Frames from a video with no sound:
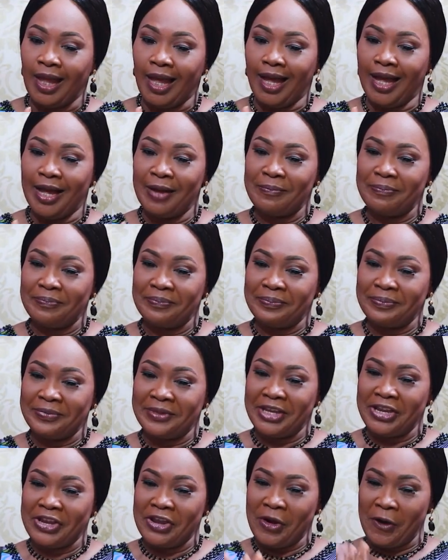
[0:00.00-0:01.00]
um,
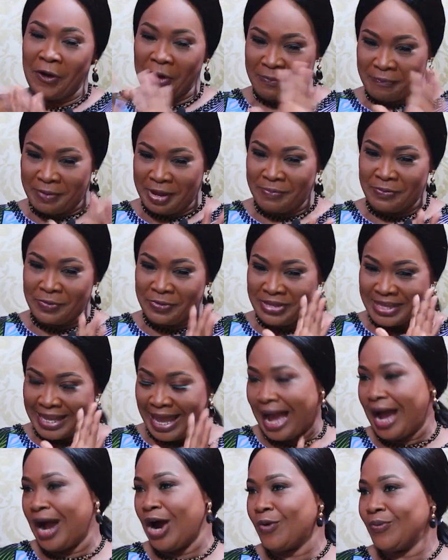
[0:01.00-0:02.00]
young people
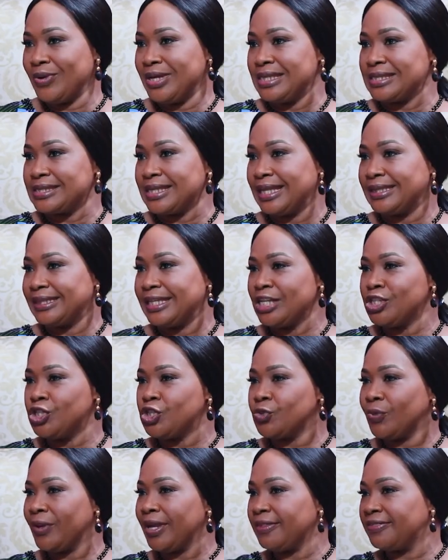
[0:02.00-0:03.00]
now is that they're
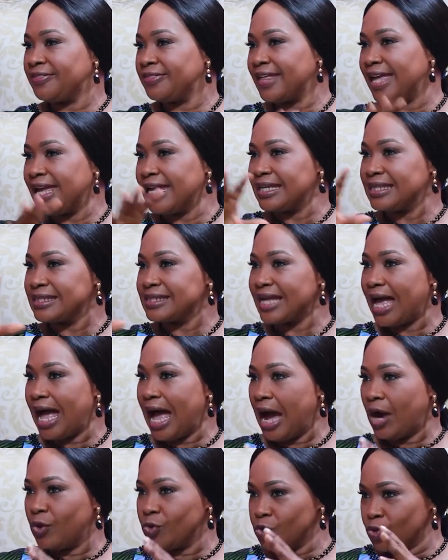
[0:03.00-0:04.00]
doing things
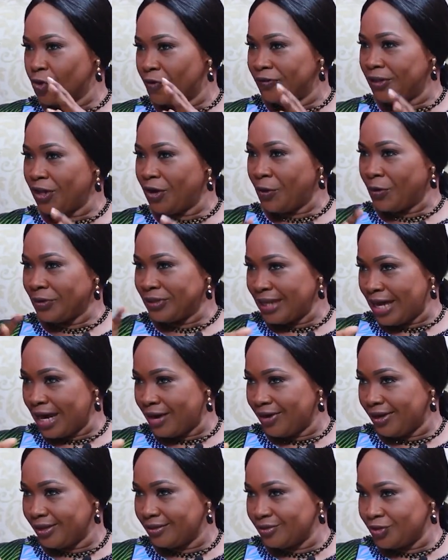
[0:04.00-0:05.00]
out of the
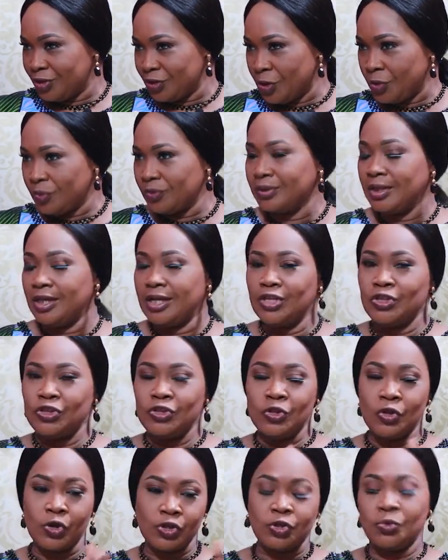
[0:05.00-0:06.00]
ordinary, you yeah. know,
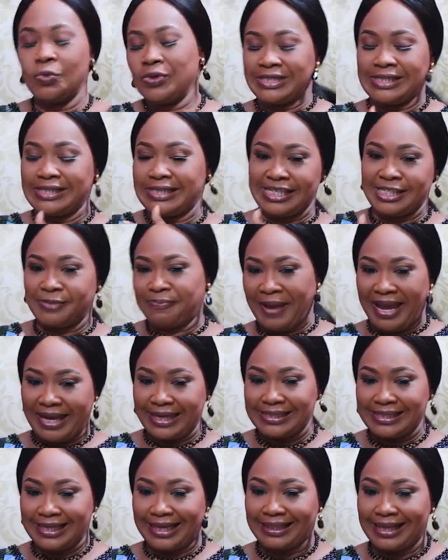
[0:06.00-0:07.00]
not what is
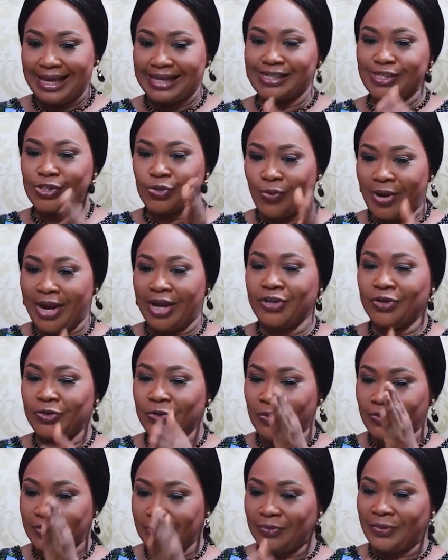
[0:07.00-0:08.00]
expected, as it were. You
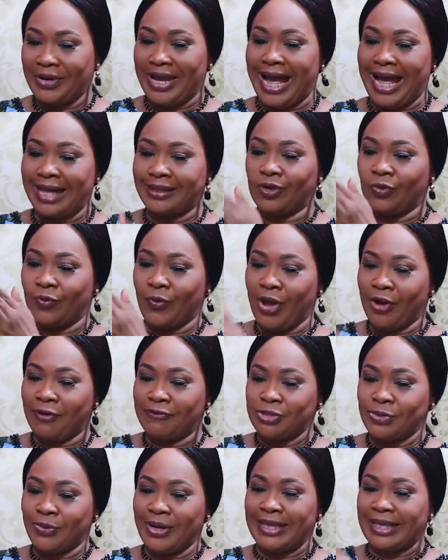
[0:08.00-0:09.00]
know, we had a way
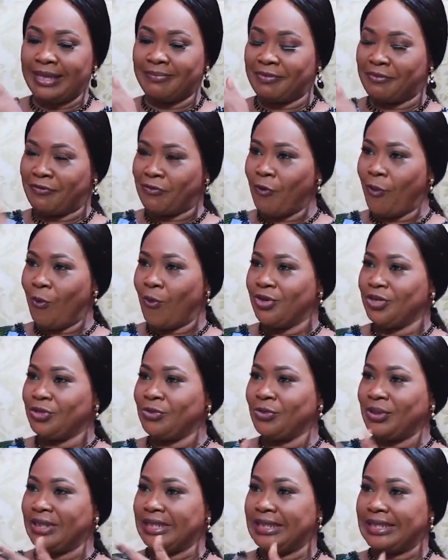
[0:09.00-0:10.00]
of doing it before. You
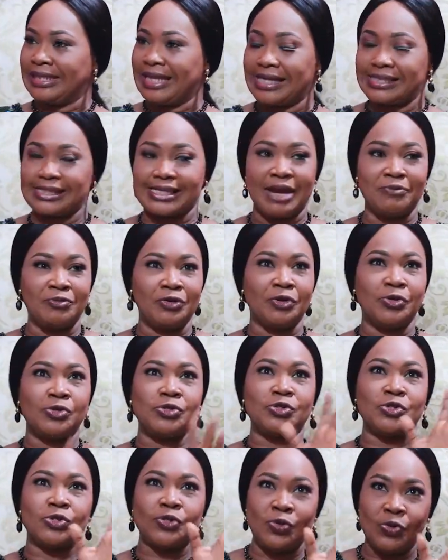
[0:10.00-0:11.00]
know, in yeah. our time, we go
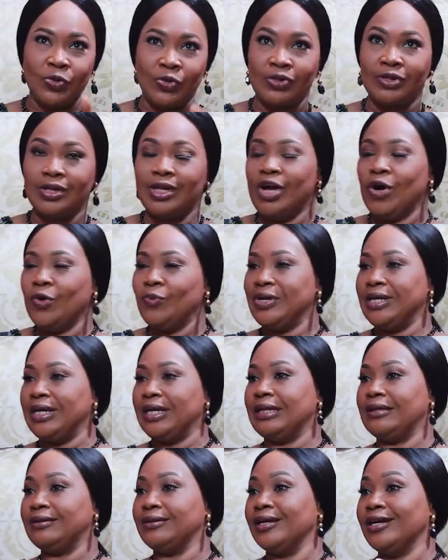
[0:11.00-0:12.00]
to school,
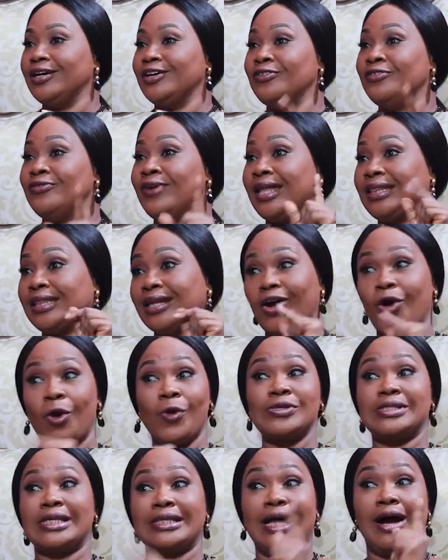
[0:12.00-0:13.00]
we read the
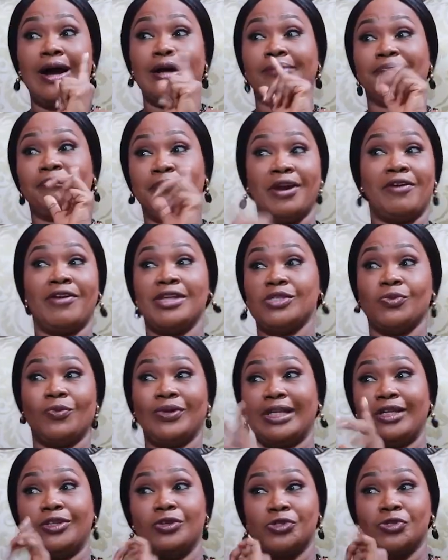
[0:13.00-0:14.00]
course that our parents
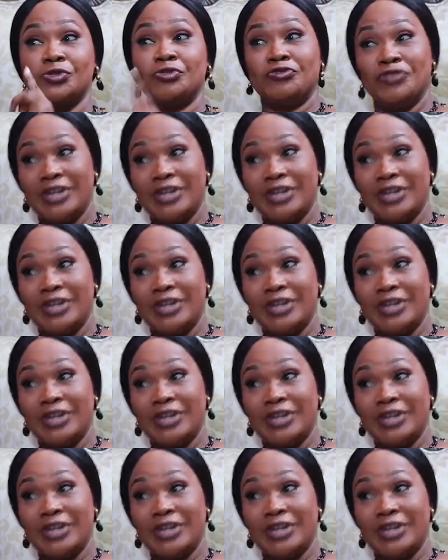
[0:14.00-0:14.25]
wanted us to